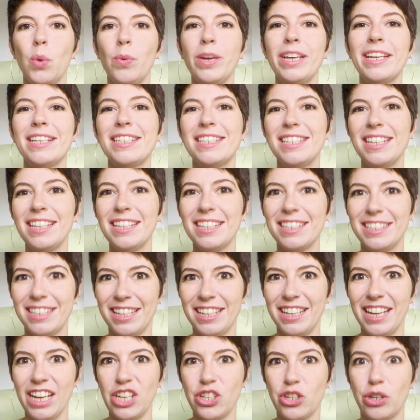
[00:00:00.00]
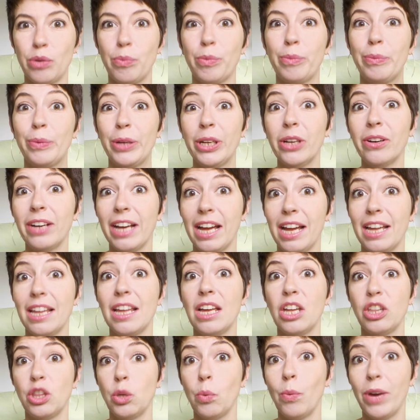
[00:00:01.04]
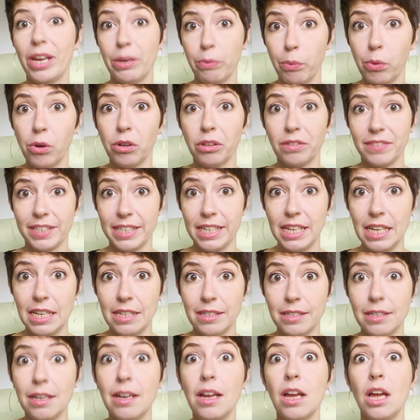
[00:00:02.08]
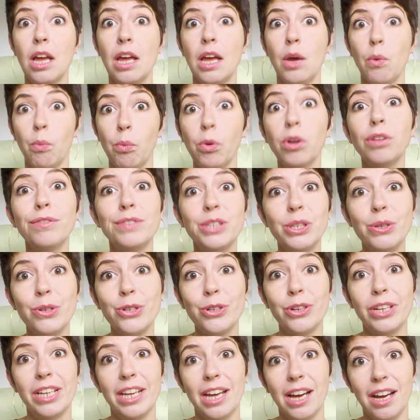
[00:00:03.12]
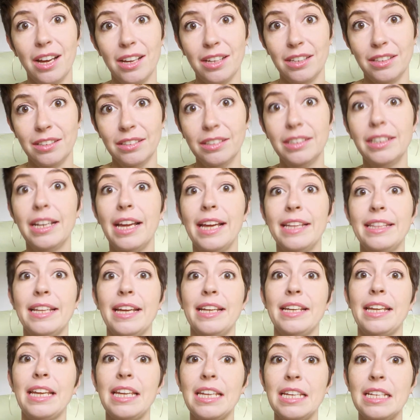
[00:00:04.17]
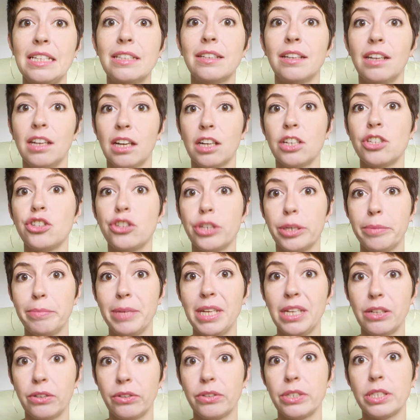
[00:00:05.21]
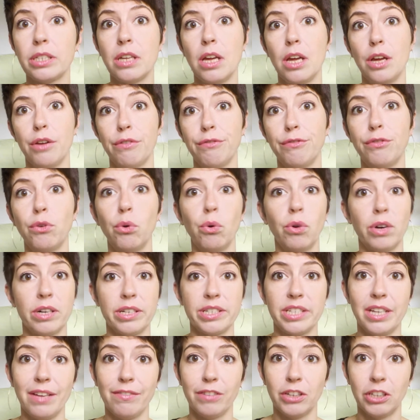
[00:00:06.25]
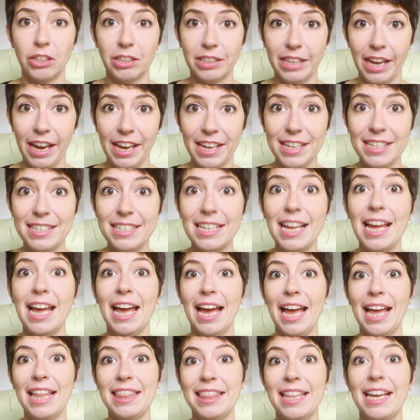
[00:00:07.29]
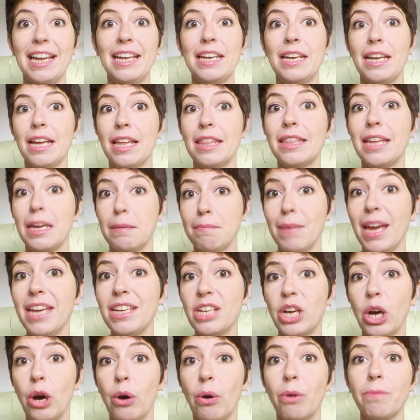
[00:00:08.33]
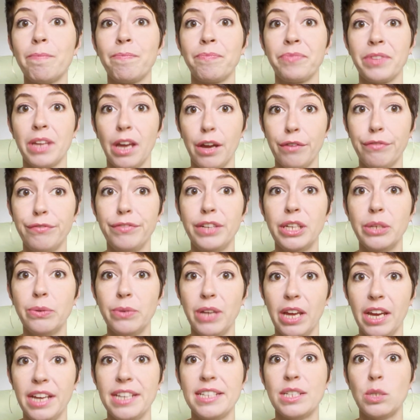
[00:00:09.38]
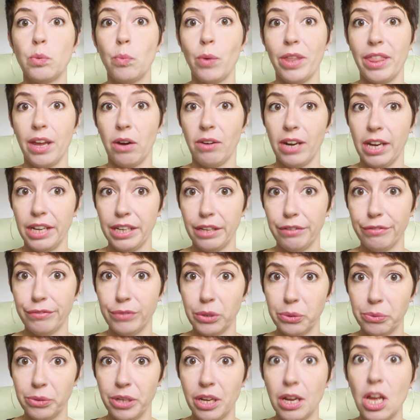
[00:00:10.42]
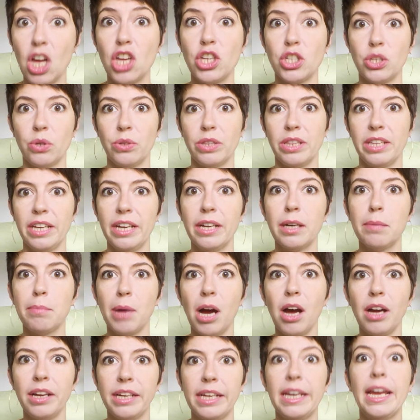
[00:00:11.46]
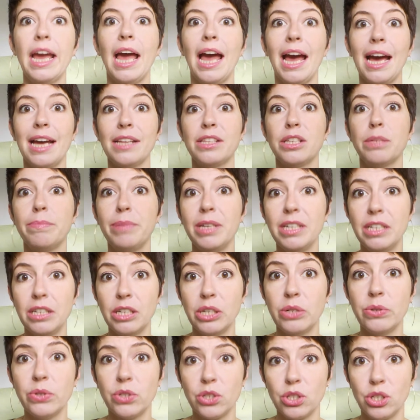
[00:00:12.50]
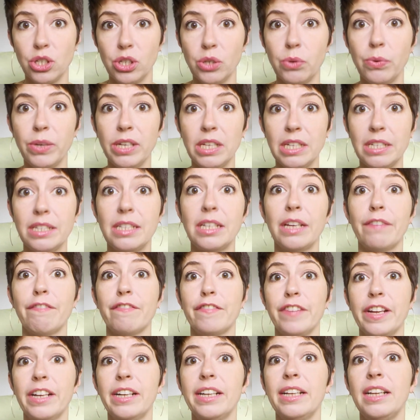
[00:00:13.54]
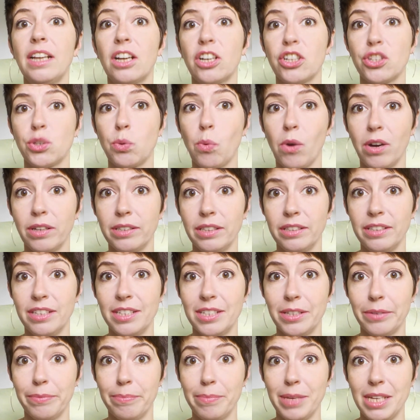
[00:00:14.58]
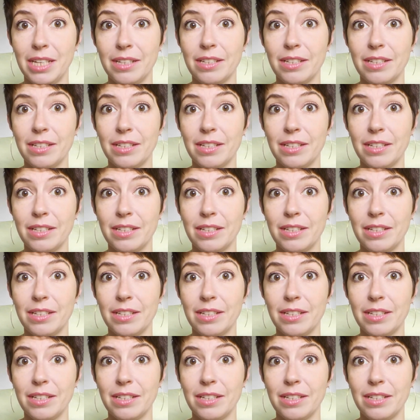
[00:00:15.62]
can see this in nature when we look at the way wolves eat. Wolves usually hunt and then eat larger meals for several days, and then they may go a few days without any food. So their body had to be used to eating very large quantities of meat.